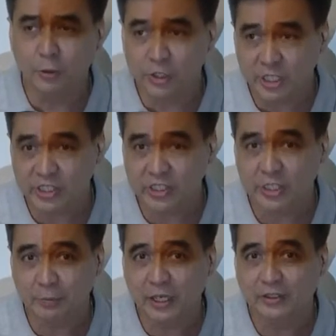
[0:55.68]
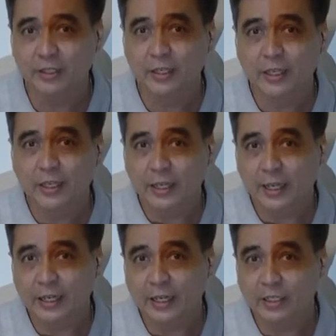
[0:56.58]
recharge system now.
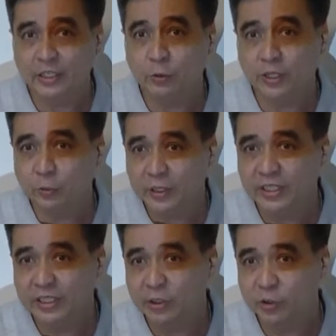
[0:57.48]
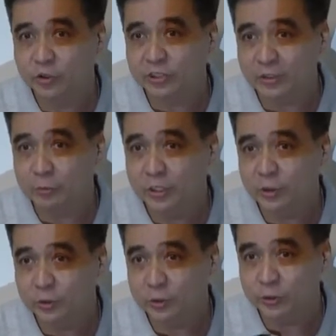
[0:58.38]
And actually one thing that also drive me
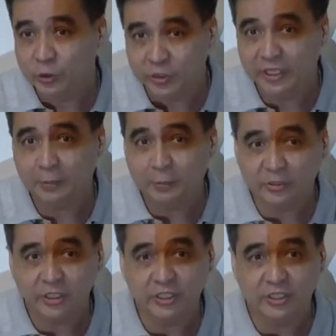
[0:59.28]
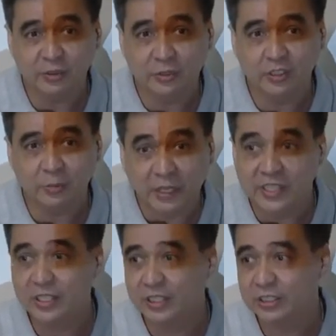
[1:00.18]
to use that power charge system is because my
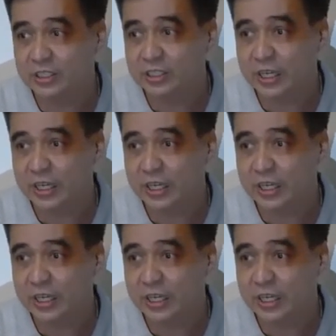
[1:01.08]
son is actually